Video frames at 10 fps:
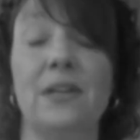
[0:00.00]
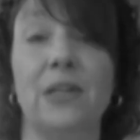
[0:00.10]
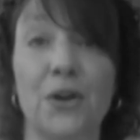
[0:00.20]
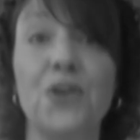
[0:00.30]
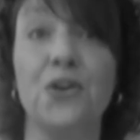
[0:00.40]

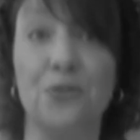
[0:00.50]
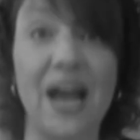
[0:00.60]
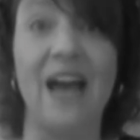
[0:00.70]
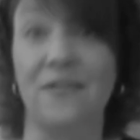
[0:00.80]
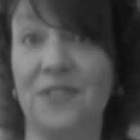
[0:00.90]
your
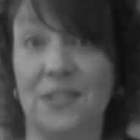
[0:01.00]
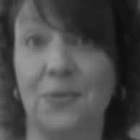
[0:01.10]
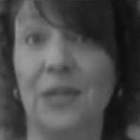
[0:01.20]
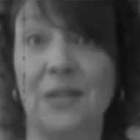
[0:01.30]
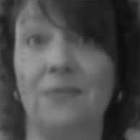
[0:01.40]
craft is
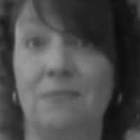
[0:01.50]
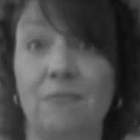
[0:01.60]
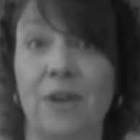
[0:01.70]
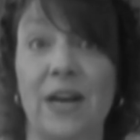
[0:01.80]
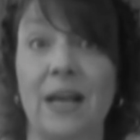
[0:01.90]
really
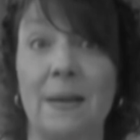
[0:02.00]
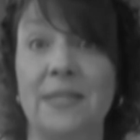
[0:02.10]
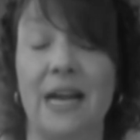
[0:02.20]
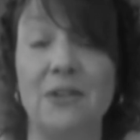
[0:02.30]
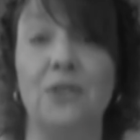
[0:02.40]
what it comes
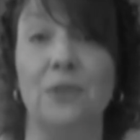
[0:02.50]
down to.